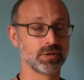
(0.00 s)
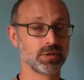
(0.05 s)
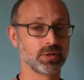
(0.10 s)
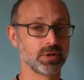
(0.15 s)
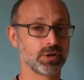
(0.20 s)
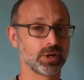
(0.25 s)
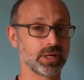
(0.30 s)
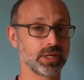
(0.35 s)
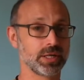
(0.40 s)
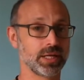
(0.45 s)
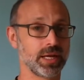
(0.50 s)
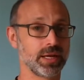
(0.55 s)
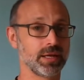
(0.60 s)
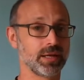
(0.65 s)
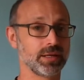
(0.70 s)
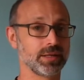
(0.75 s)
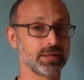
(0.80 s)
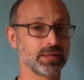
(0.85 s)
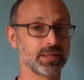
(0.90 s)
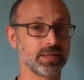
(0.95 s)
All right,
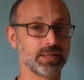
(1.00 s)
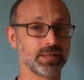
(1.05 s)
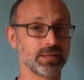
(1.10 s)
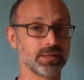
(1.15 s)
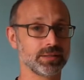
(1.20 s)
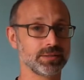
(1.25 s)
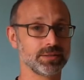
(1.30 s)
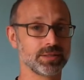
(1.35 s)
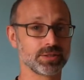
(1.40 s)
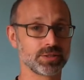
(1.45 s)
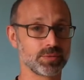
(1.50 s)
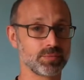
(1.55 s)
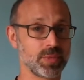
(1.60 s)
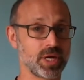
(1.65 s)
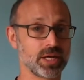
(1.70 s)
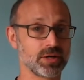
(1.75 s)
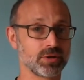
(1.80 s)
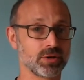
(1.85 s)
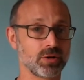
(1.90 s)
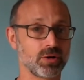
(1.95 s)
and it doesn't
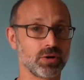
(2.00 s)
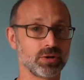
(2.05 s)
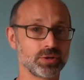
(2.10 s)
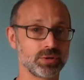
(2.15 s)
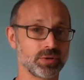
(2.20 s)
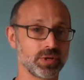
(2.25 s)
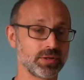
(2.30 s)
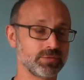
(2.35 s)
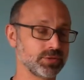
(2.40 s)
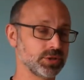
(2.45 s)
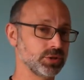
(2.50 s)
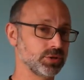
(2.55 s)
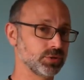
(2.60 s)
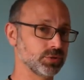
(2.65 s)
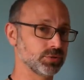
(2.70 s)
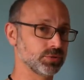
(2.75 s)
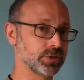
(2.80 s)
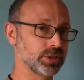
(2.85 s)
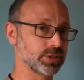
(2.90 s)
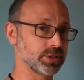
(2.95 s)
matter. All you have to
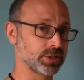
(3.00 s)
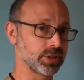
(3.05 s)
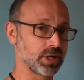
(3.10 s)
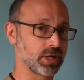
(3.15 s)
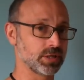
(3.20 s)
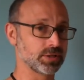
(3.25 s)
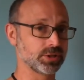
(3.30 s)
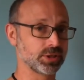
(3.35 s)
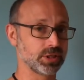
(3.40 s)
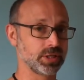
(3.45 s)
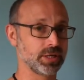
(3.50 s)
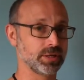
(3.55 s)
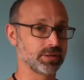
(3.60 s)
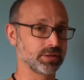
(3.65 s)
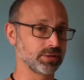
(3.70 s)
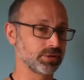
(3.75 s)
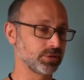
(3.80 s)
do is conjugate it